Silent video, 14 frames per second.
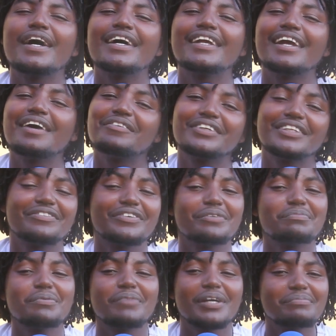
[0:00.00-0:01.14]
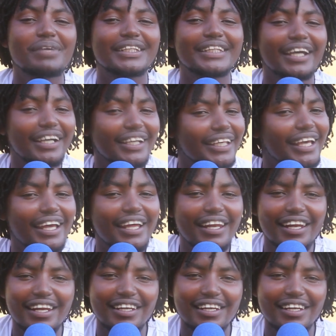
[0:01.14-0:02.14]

ntabwo development ari material.